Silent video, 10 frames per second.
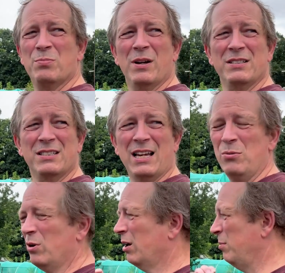But as I say,
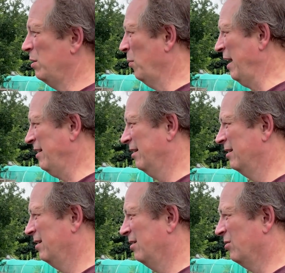we're going to be away
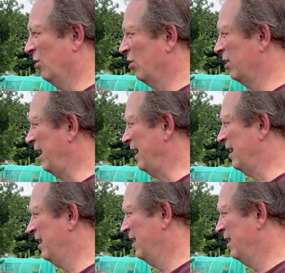on holiday